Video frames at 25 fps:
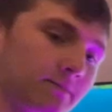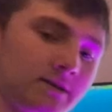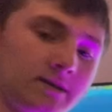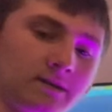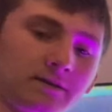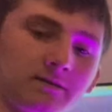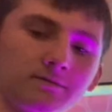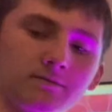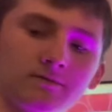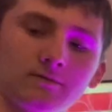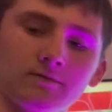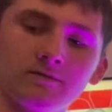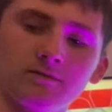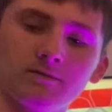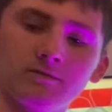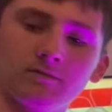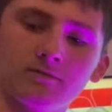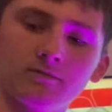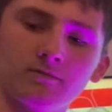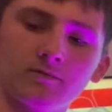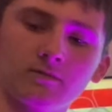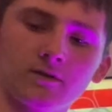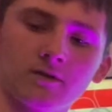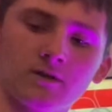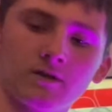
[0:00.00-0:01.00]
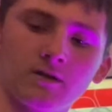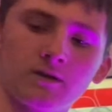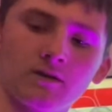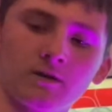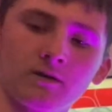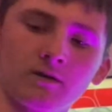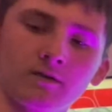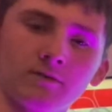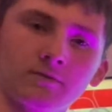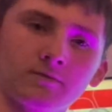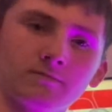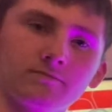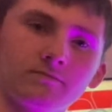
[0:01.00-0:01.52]
it
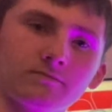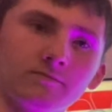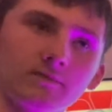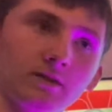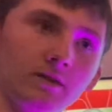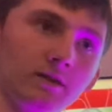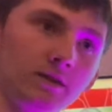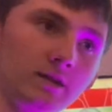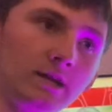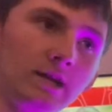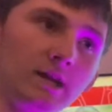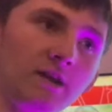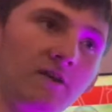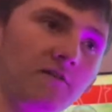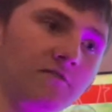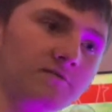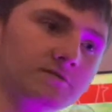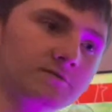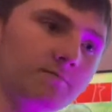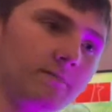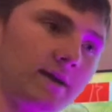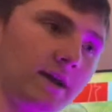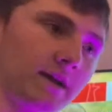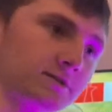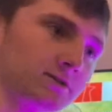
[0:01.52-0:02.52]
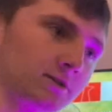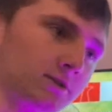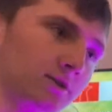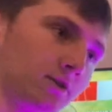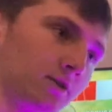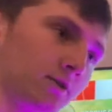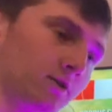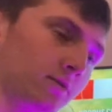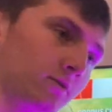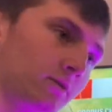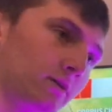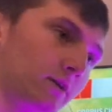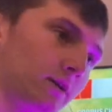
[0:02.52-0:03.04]
leaves
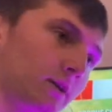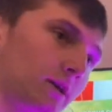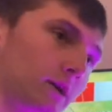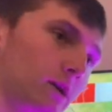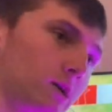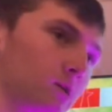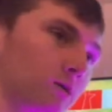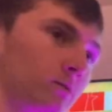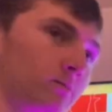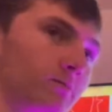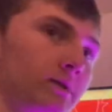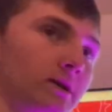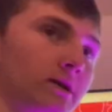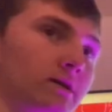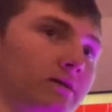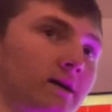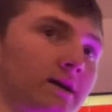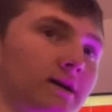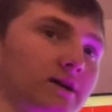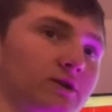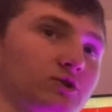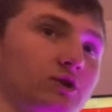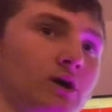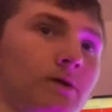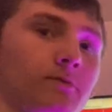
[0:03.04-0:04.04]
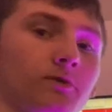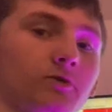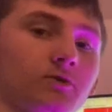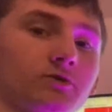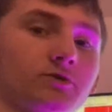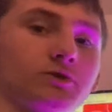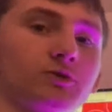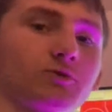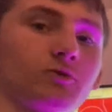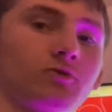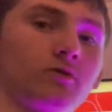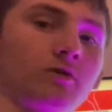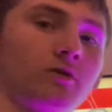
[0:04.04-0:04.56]
Mexico, it'll be like a tropical
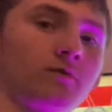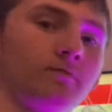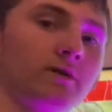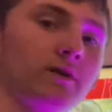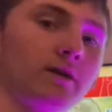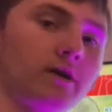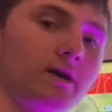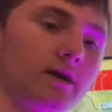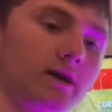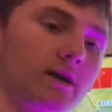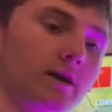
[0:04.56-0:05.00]
storm,